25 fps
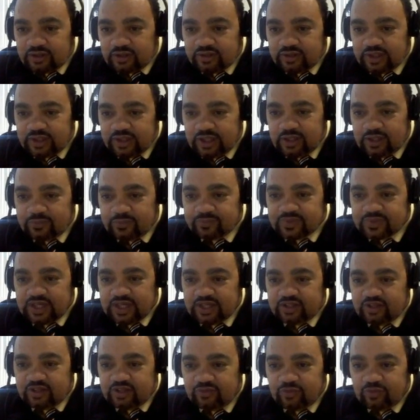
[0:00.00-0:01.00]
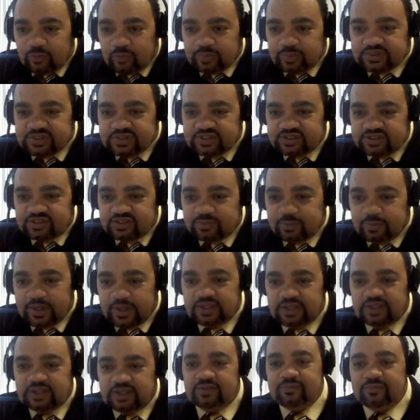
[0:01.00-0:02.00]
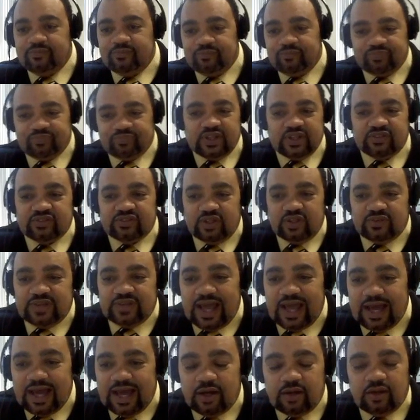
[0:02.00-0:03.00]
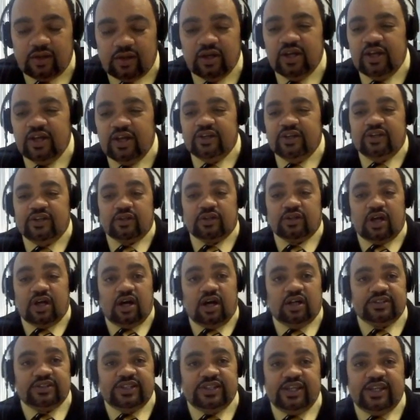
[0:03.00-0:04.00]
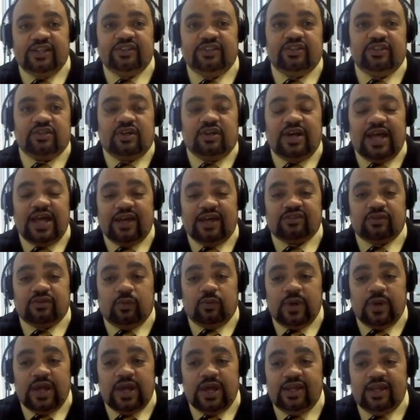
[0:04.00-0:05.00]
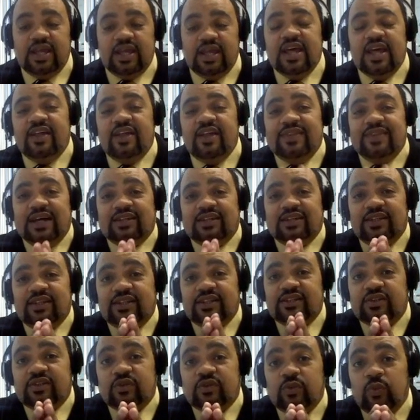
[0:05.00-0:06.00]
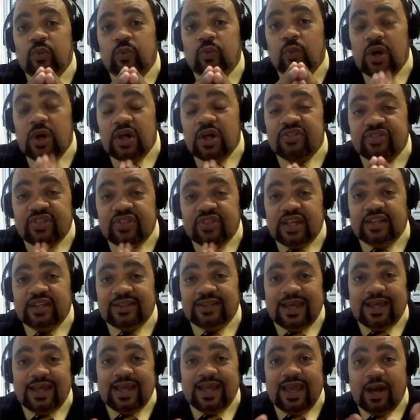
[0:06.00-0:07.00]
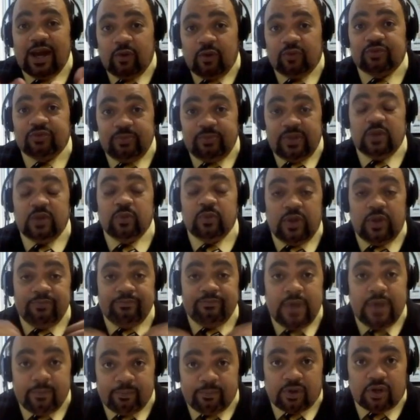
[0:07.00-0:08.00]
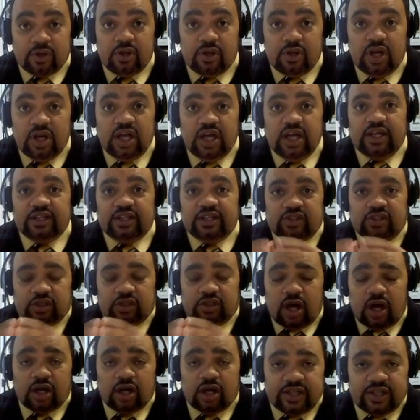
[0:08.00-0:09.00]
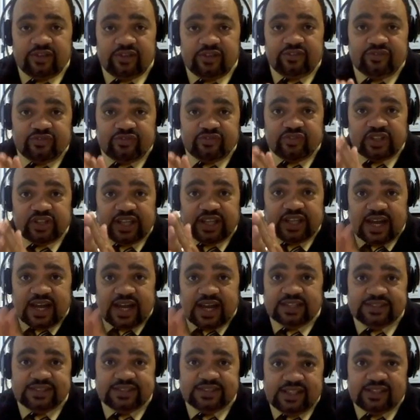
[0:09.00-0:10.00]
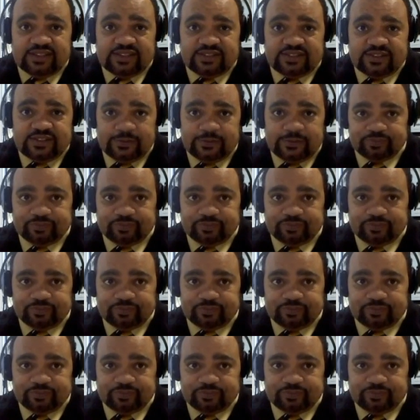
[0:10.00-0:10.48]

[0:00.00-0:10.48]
Yep, thank you for participating. So now you're logged in, you don't have to wait. Now, the one thing that helps me remember to log in for the contest